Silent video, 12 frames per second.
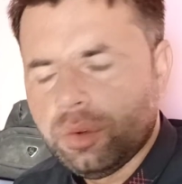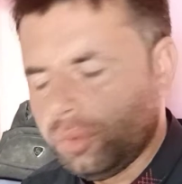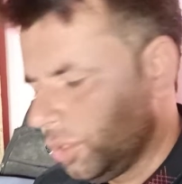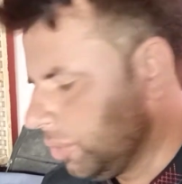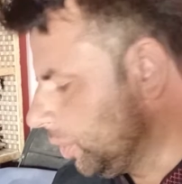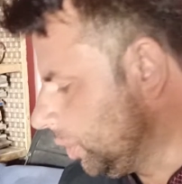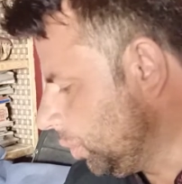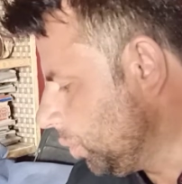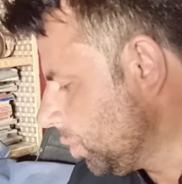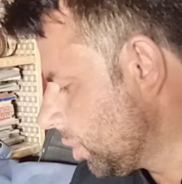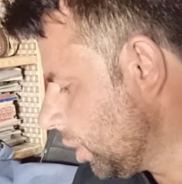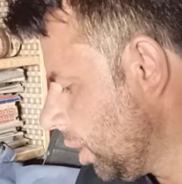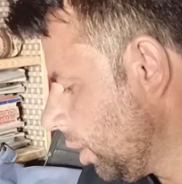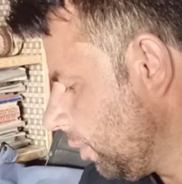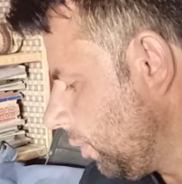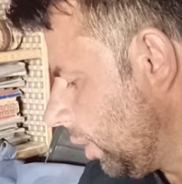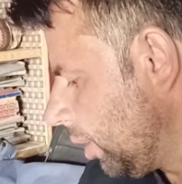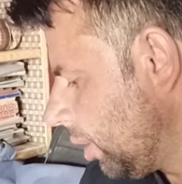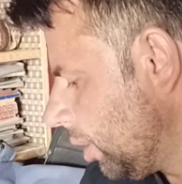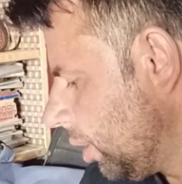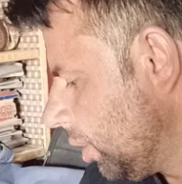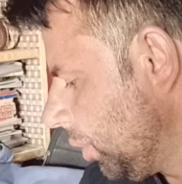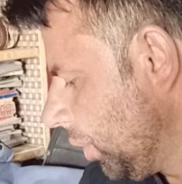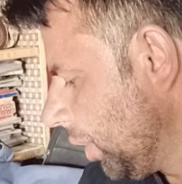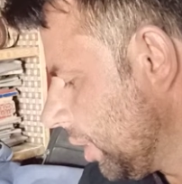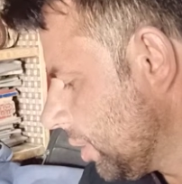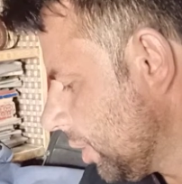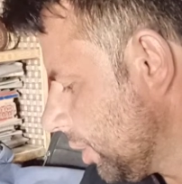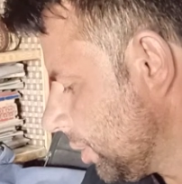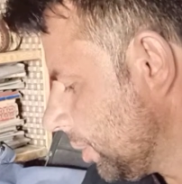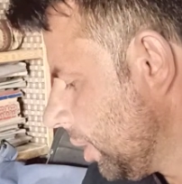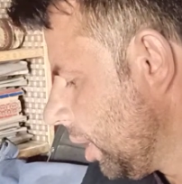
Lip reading: which we use for doing research.